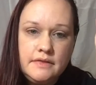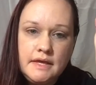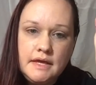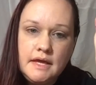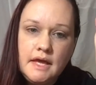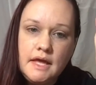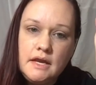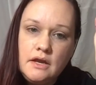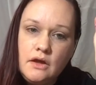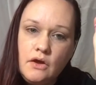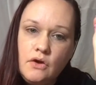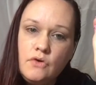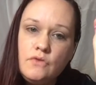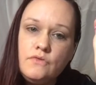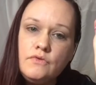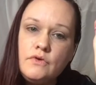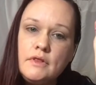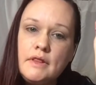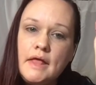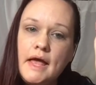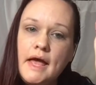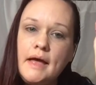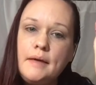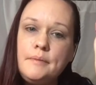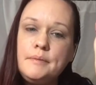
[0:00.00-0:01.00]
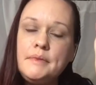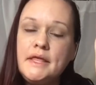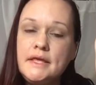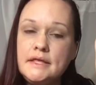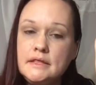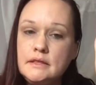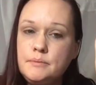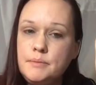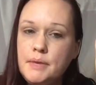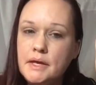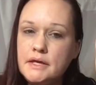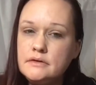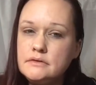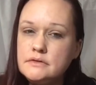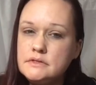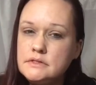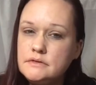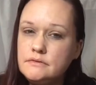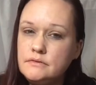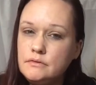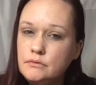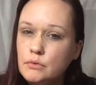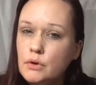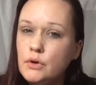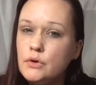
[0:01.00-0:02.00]
they kind of overlap like the petals
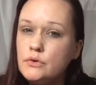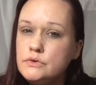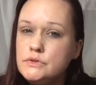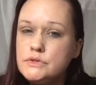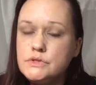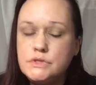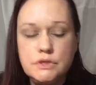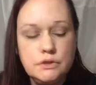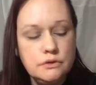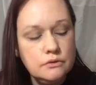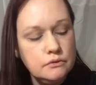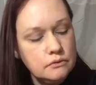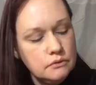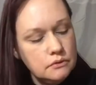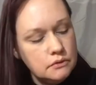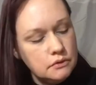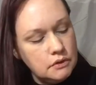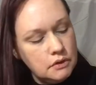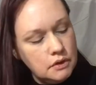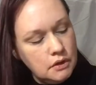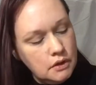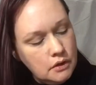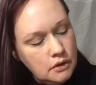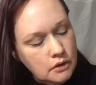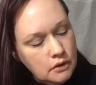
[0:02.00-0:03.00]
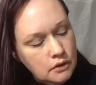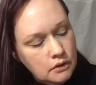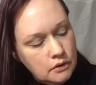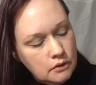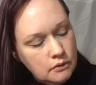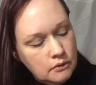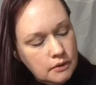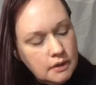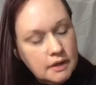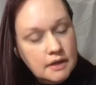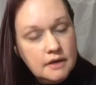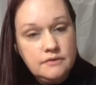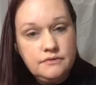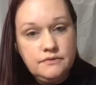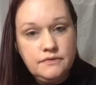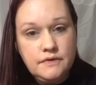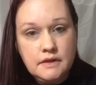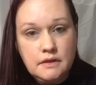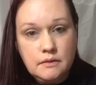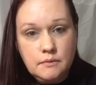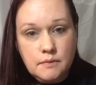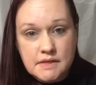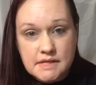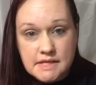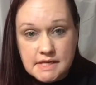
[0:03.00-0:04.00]
of a rose do? We're going to
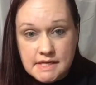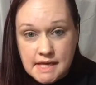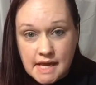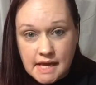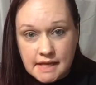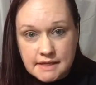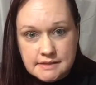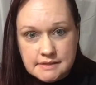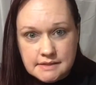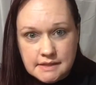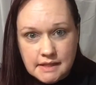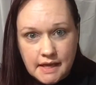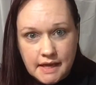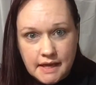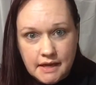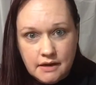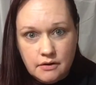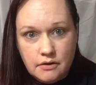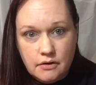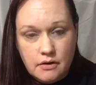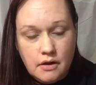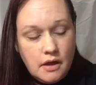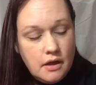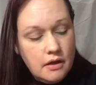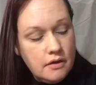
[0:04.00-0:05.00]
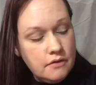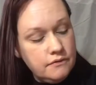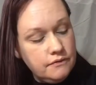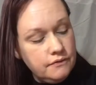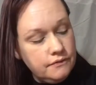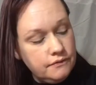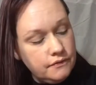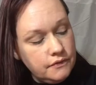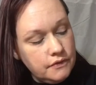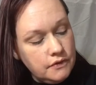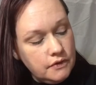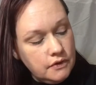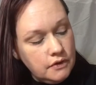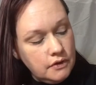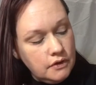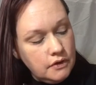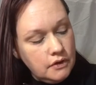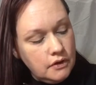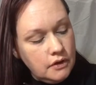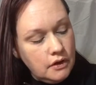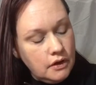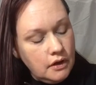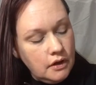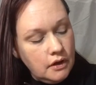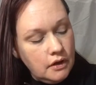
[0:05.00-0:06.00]
fill in with the next layer of
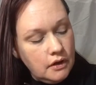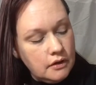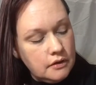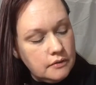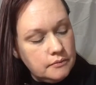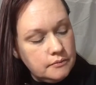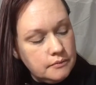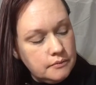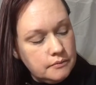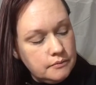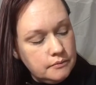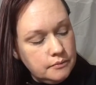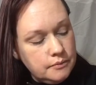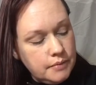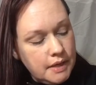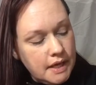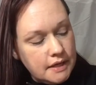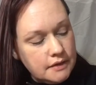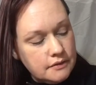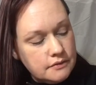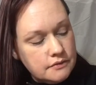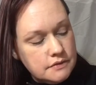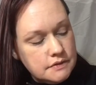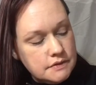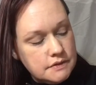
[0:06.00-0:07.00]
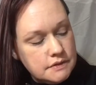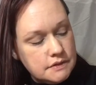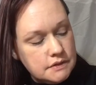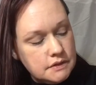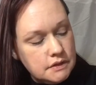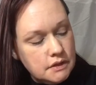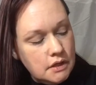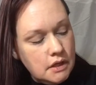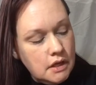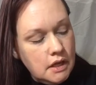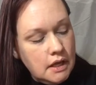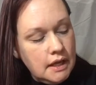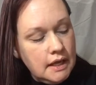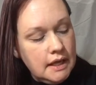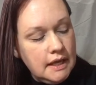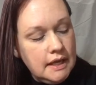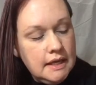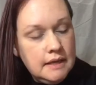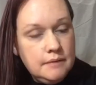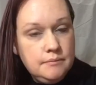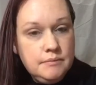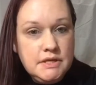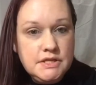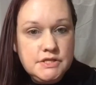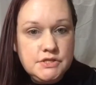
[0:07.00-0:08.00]
petals.
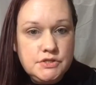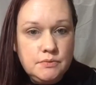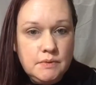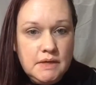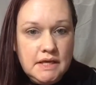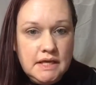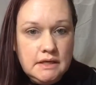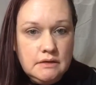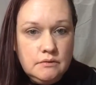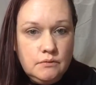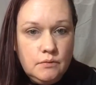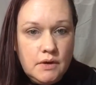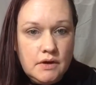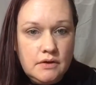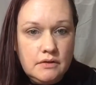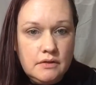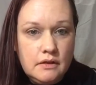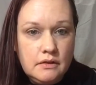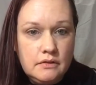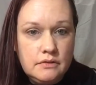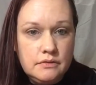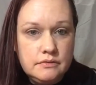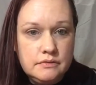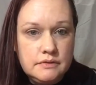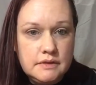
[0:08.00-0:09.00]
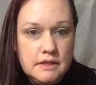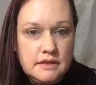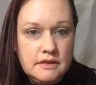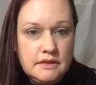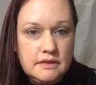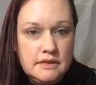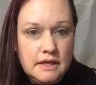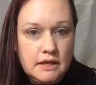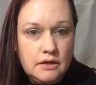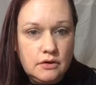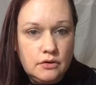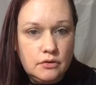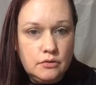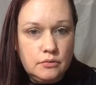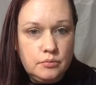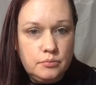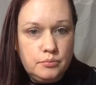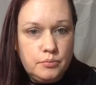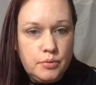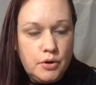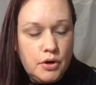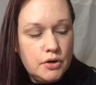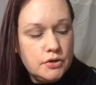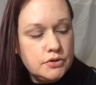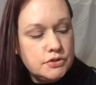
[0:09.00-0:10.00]
In between where the thicker
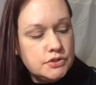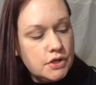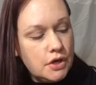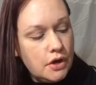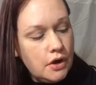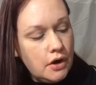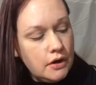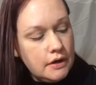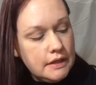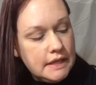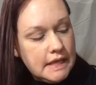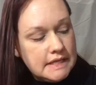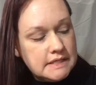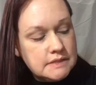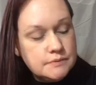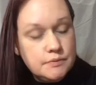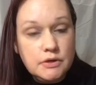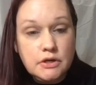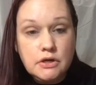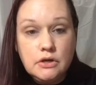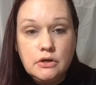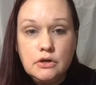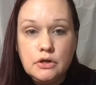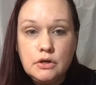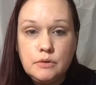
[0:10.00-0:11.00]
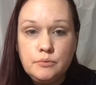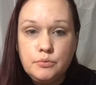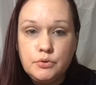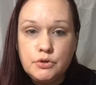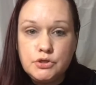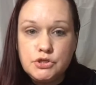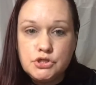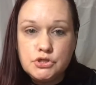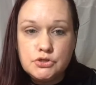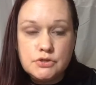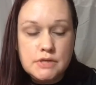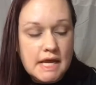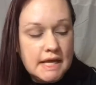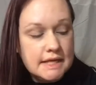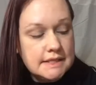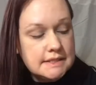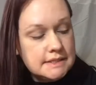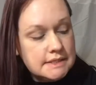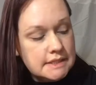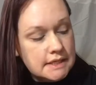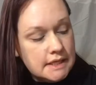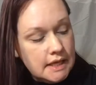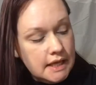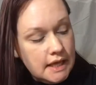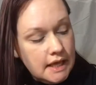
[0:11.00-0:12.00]
parts are, that's where you're going to put your
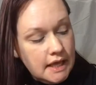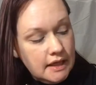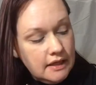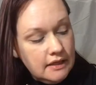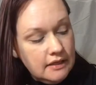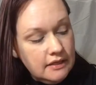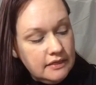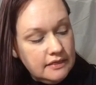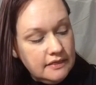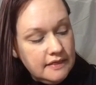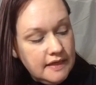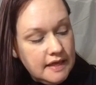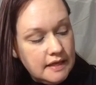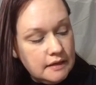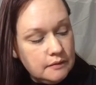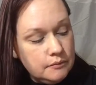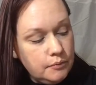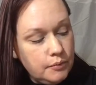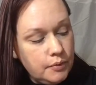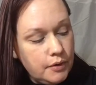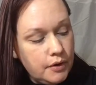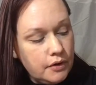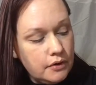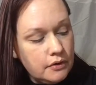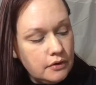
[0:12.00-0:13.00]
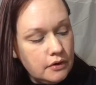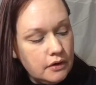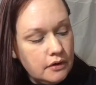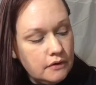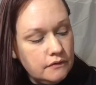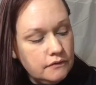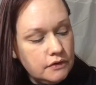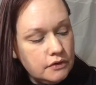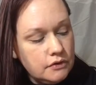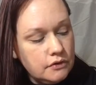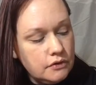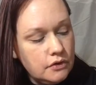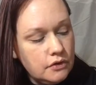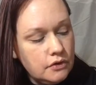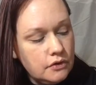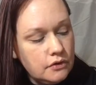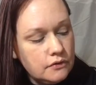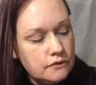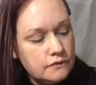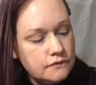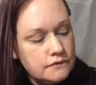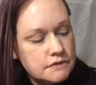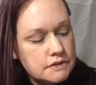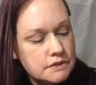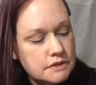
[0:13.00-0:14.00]
next thin part of your
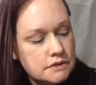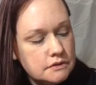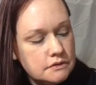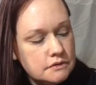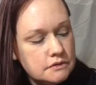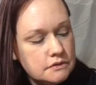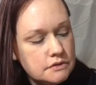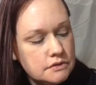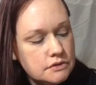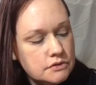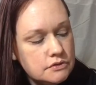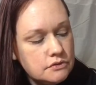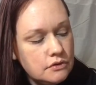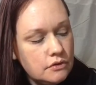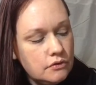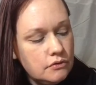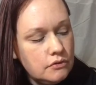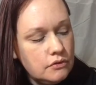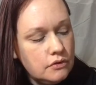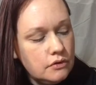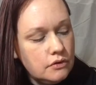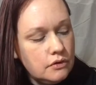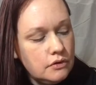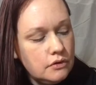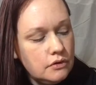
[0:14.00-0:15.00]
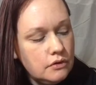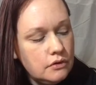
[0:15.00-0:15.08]
curved stroke.